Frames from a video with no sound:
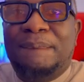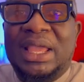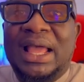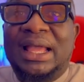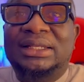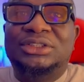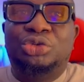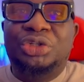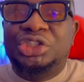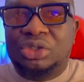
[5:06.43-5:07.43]
The higher the
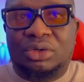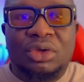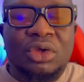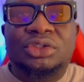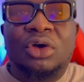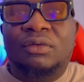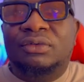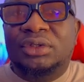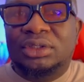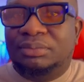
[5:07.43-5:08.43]
duration
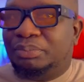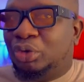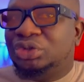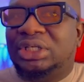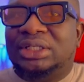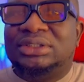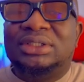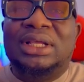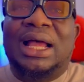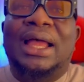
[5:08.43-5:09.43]
of the
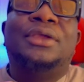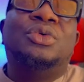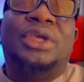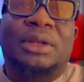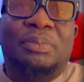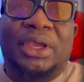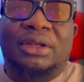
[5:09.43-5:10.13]
project, the higher you get paid.